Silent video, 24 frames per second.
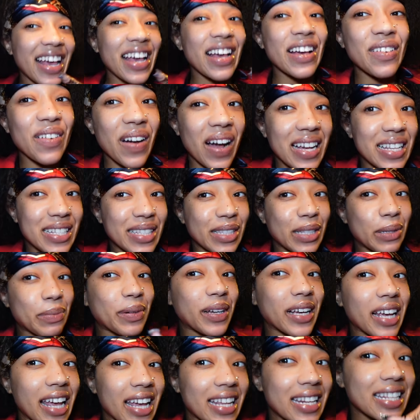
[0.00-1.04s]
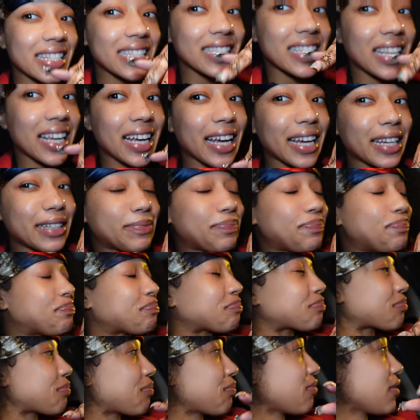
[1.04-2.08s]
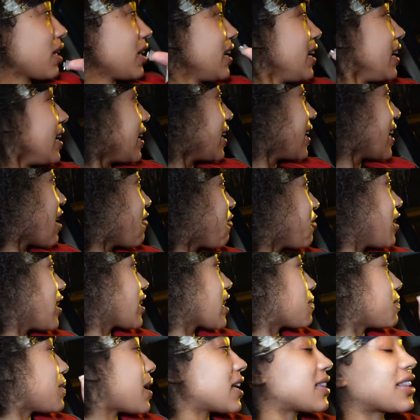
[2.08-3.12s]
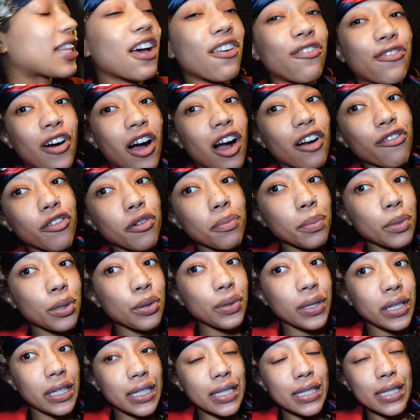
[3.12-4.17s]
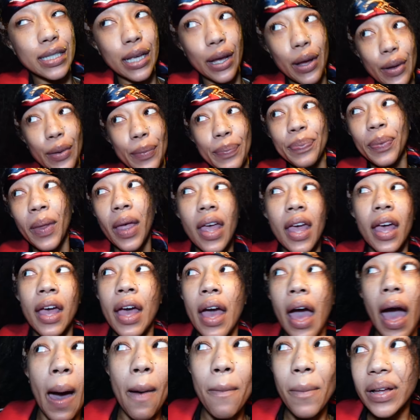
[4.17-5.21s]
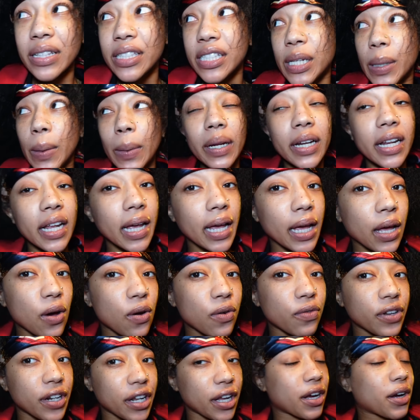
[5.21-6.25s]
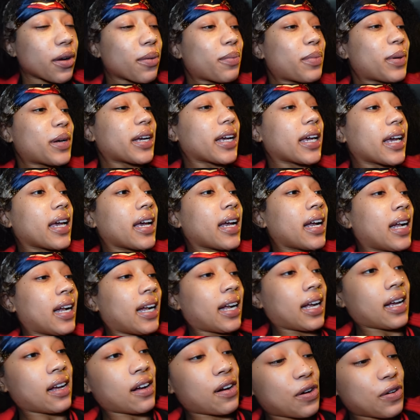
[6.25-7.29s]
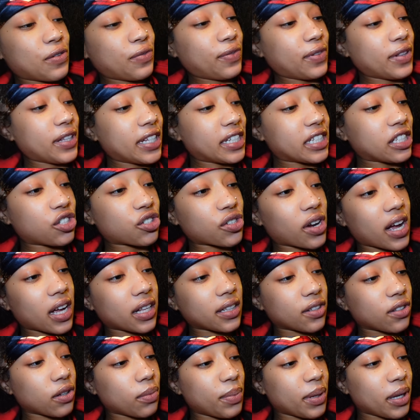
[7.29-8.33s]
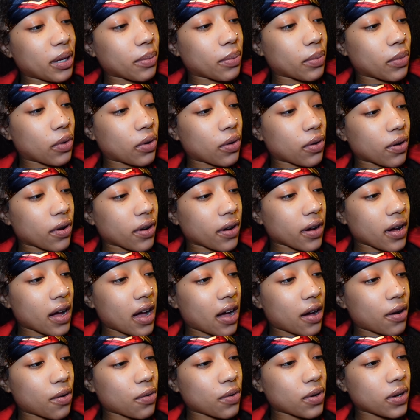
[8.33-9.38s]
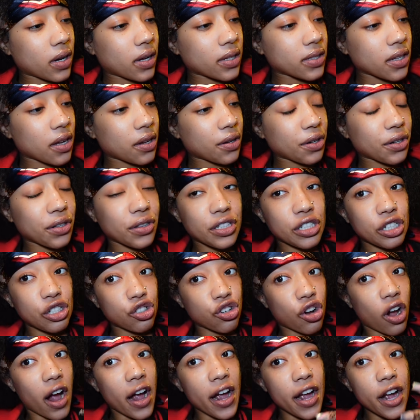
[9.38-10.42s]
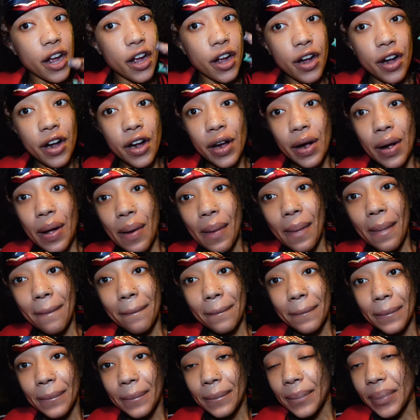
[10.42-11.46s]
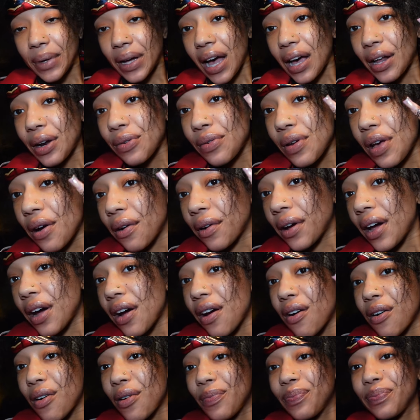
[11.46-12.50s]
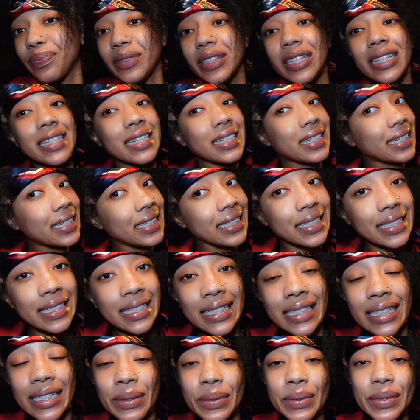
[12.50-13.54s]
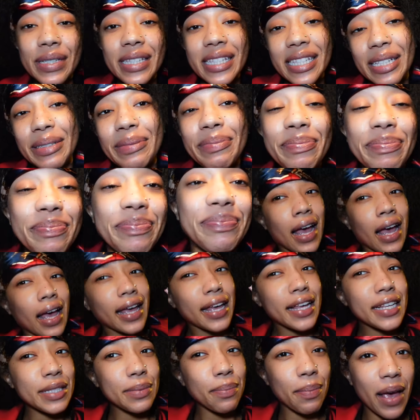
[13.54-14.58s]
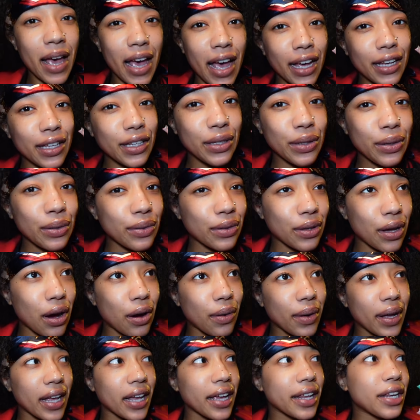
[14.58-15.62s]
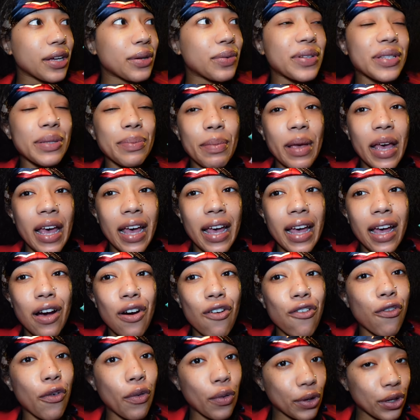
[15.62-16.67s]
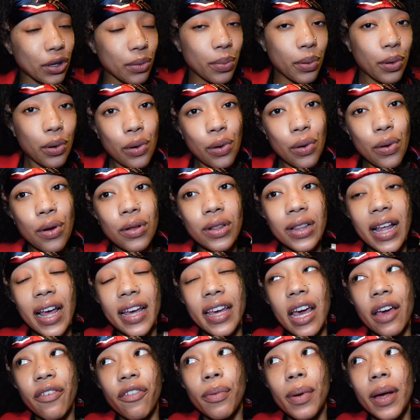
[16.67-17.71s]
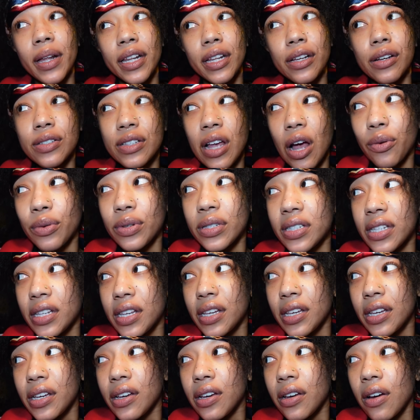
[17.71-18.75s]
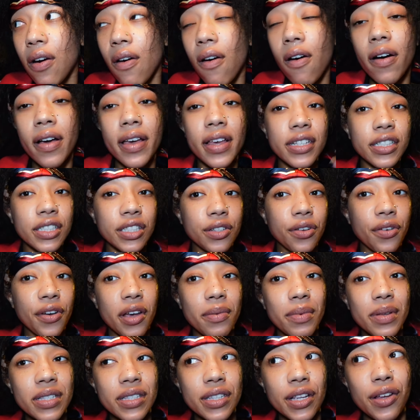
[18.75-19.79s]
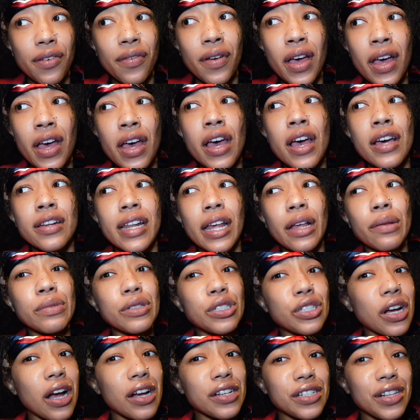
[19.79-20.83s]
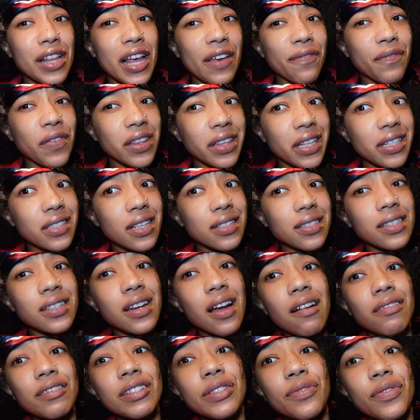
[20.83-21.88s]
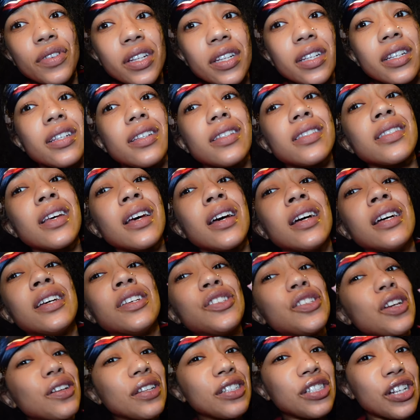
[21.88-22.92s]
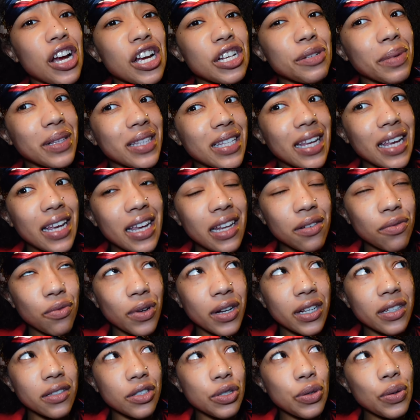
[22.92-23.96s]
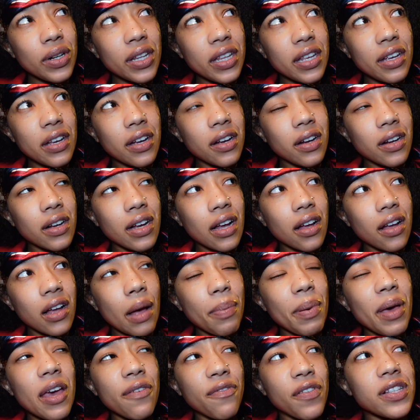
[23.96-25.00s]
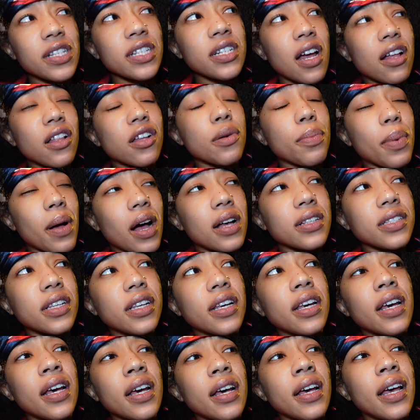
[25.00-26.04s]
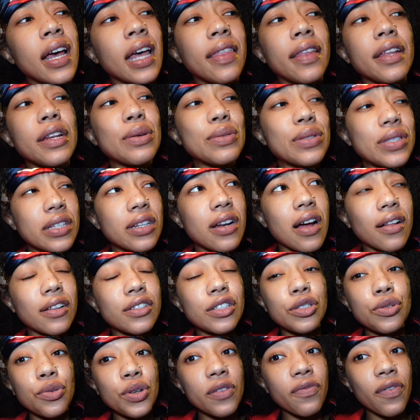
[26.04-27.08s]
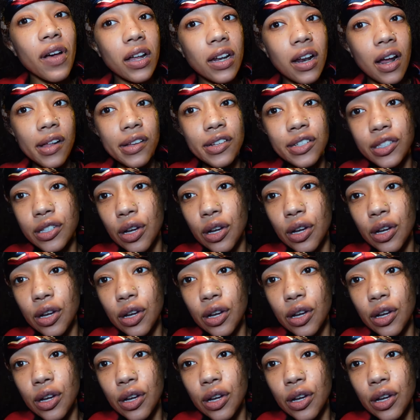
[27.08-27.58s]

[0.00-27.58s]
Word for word: crazy, but henna's done, and I feel like I'm not that far from Mookie, so I'm about to get ready to head over there. But hopefully it dry a little bit more. I was under the dryer, but I don't know, y'all. We'll see. It's mad cute though, and it was mad affordable. Like everybody else I was seeing on Instagram and stuff, they was charging like fifty, sixty dollars for this. She only charged me ten, what, twenty? I paid a fifteen dollar deposit, and then it was ten dollars, so twenty-five dollars